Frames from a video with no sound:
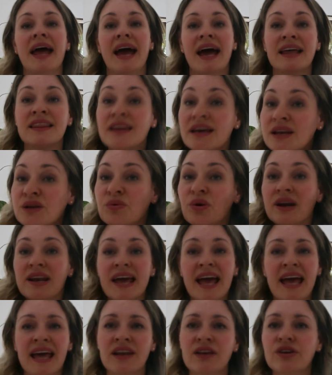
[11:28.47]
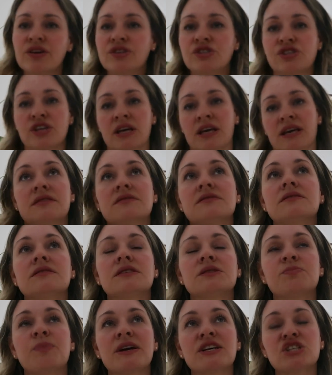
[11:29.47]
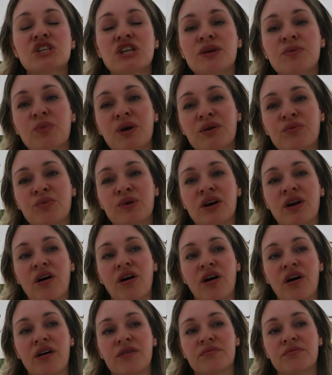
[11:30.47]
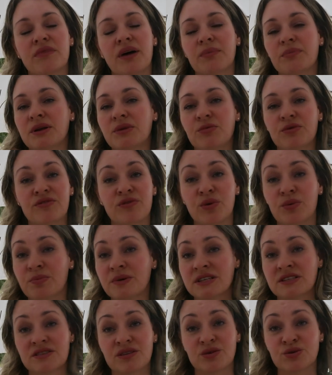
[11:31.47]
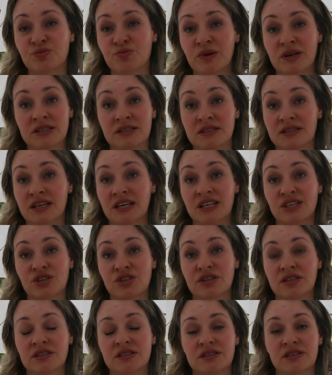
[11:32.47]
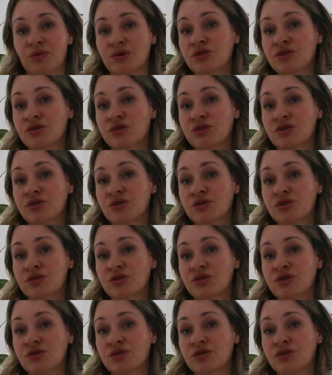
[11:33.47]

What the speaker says: And then you want energy, especially when we've all been to those presentations.